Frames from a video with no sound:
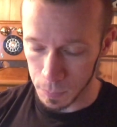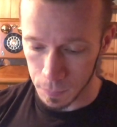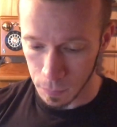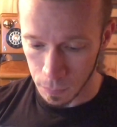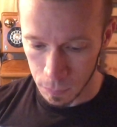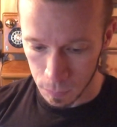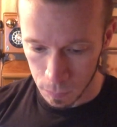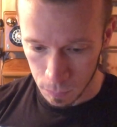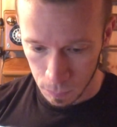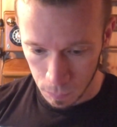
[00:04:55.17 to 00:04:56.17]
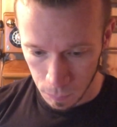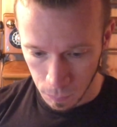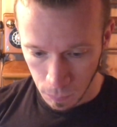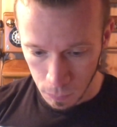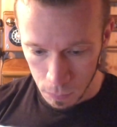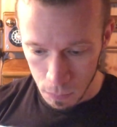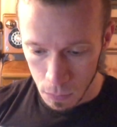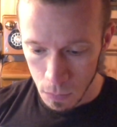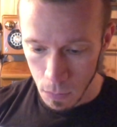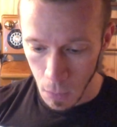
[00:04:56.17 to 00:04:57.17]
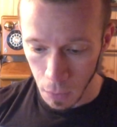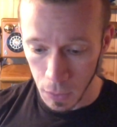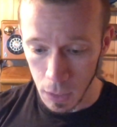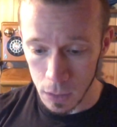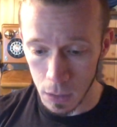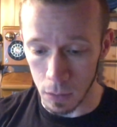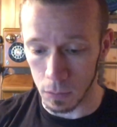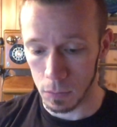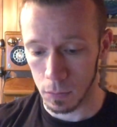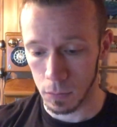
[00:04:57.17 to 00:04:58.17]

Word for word: I think that's it.